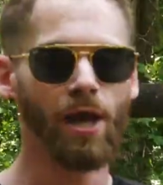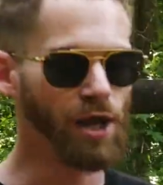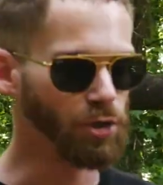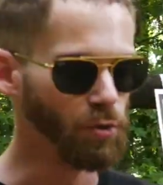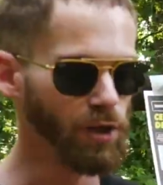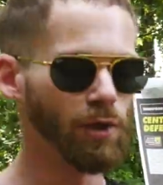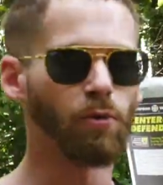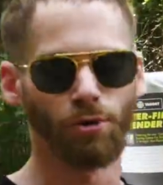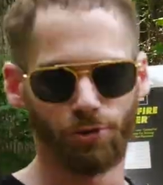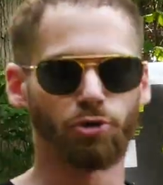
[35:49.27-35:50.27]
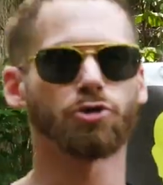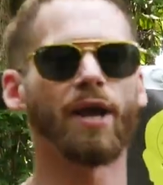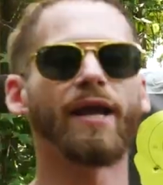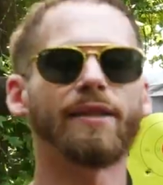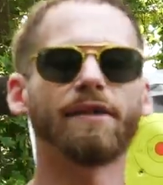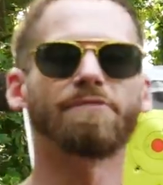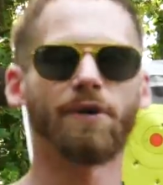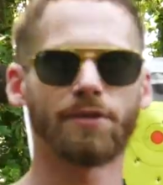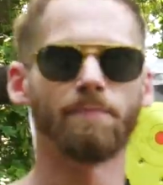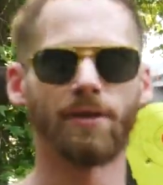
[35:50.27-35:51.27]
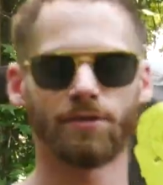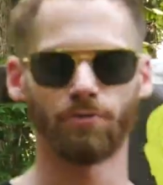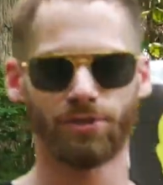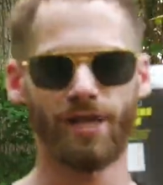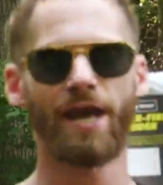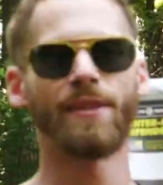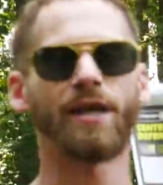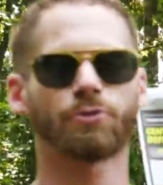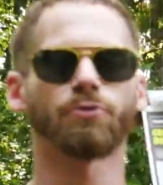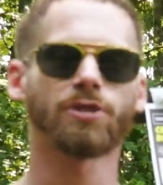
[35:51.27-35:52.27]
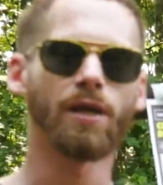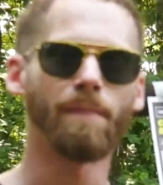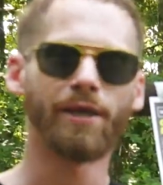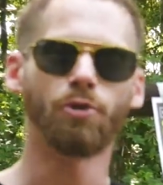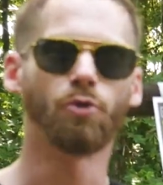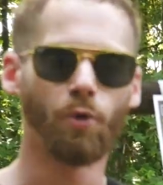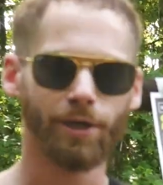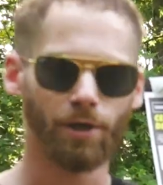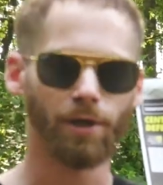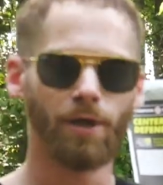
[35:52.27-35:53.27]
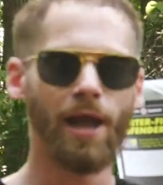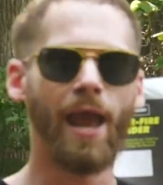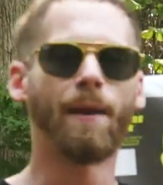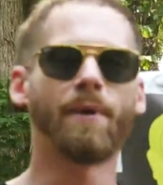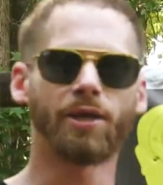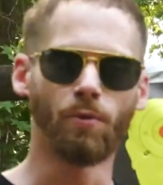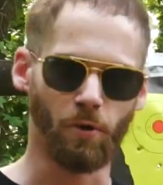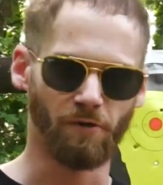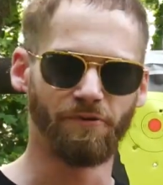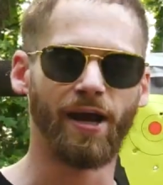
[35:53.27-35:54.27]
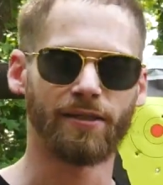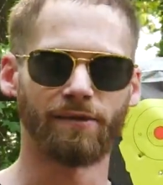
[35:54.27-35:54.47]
You really want to train the fundamentals. That's what's going to make you quicker and make you more effective.